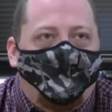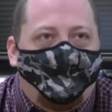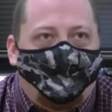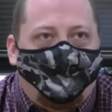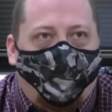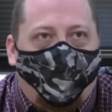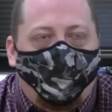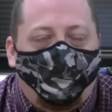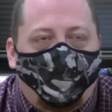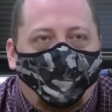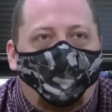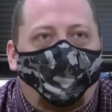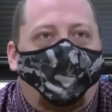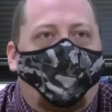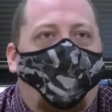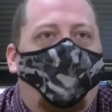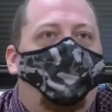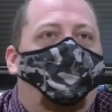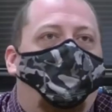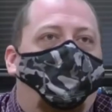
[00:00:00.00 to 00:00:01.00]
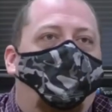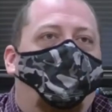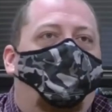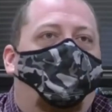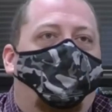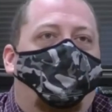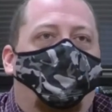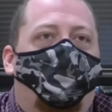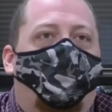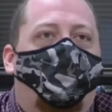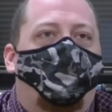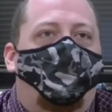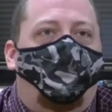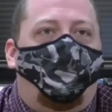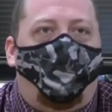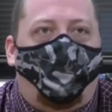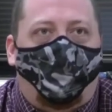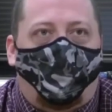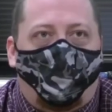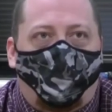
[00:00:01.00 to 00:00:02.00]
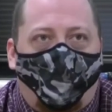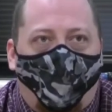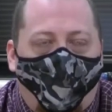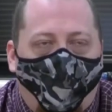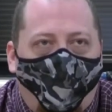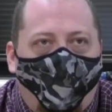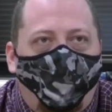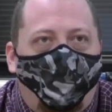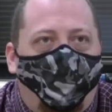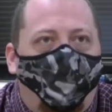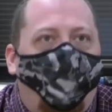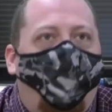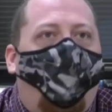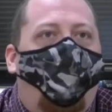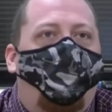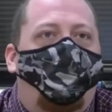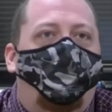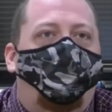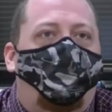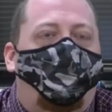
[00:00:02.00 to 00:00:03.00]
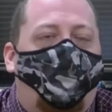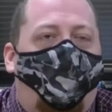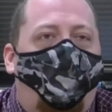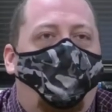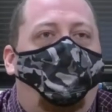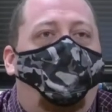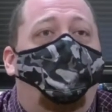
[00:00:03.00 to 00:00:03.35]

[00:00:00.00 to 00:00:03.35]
type in the game that you were looking for, and type